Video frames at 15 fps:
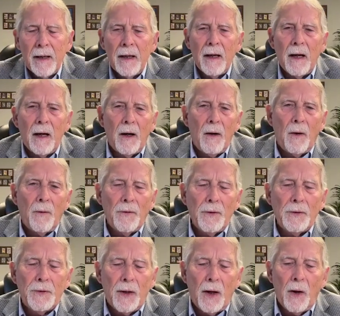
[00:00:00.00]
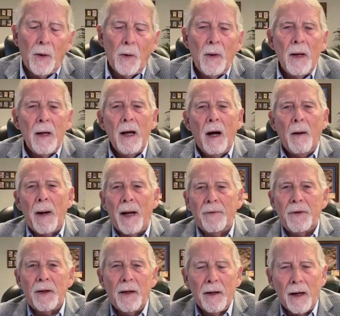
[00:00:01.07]
on the show about
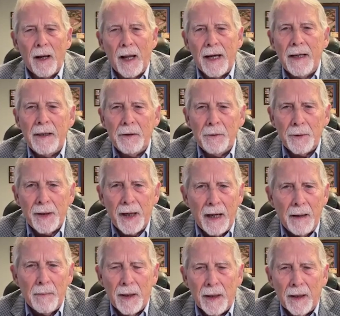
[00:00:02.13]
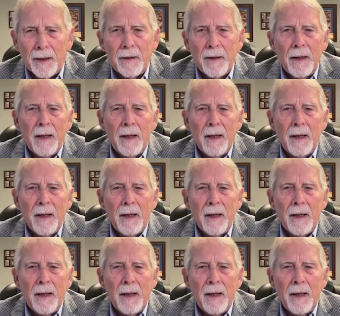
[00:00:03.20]
the little lady who came in